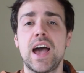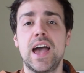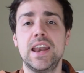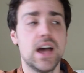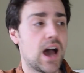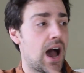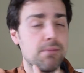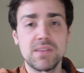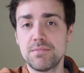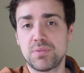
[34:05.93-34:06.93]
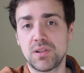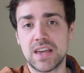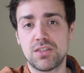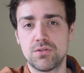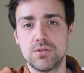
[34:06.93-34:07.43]
And I'm gonna
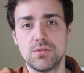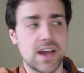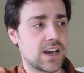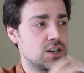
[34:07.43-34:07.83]
play through like